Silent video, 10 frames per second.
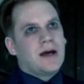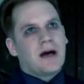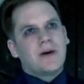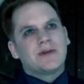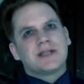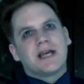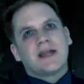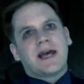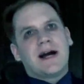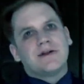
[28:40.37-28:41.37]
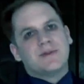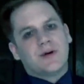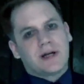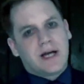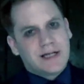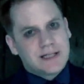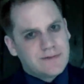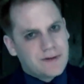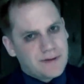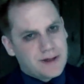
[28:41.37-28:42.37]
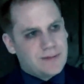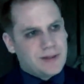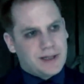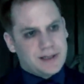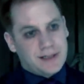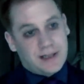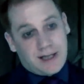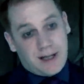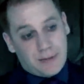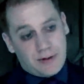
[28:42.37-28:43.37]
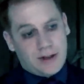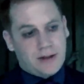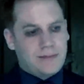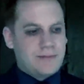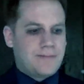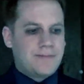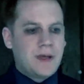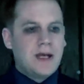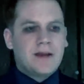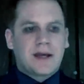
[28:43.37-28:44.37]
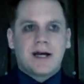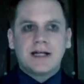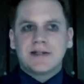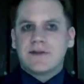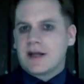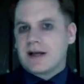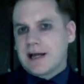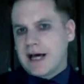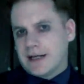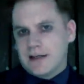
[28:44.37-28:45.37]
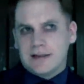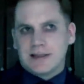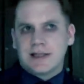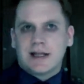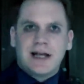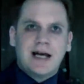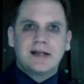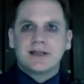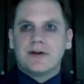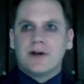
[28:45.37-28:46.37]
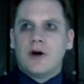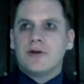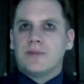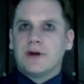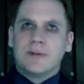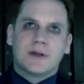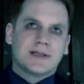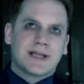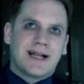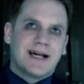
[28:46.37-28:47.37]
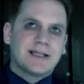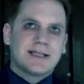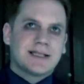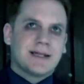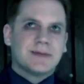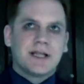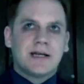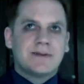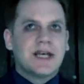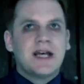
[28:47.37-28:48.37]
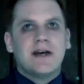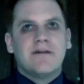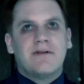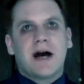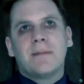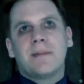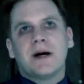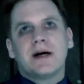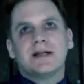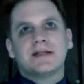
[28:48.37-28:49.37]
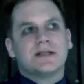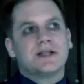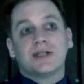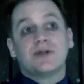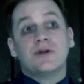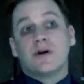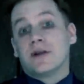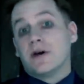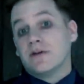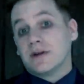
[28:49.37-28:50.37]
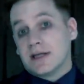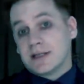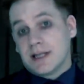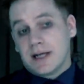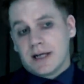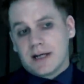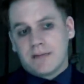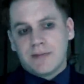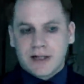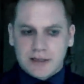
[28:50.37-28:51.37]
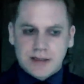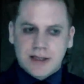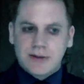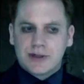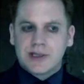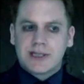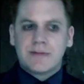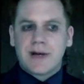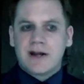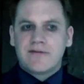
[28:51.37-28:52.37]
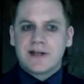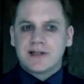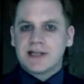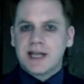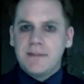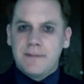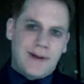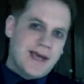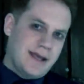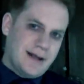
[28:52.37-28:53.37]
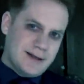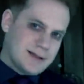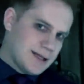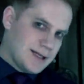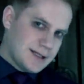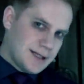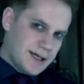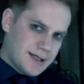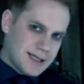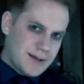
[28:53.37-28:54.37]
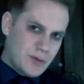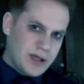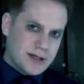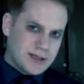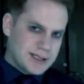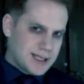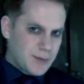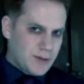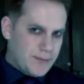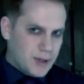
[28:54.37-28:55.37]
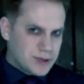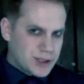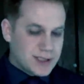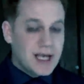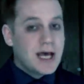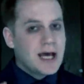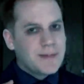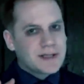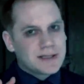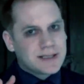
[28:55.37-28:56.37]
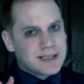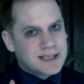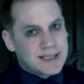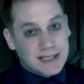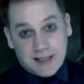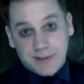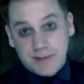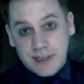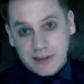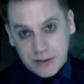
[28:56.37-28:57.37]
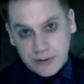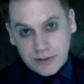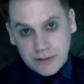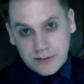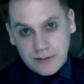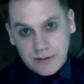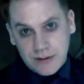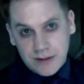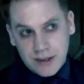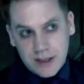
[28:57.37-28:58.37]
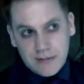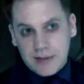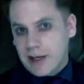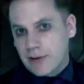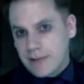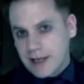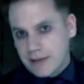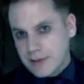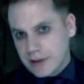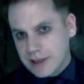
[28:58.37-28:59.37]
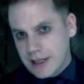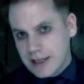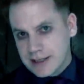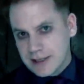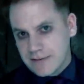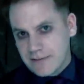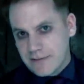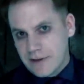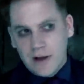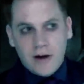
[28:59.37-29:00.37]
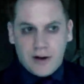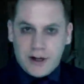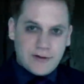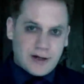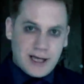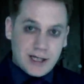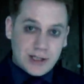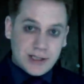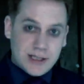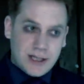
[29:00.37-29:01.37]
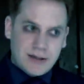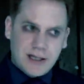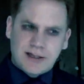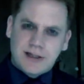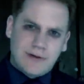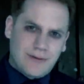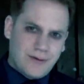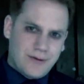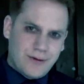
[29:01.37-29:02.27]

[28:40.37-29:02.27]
I would say they house more Kaitif and Thin Bloods than the Camarilla. The Kaitif are the clanless, and the clanless are an odd breed because the clanless are sometimes vampires that just do not know their sire, but they should still manifest the same bane as their sire, the same weakness, the same compulsions, and sometimes they do, but that would make them not Kaitif. On other occasions, they don't.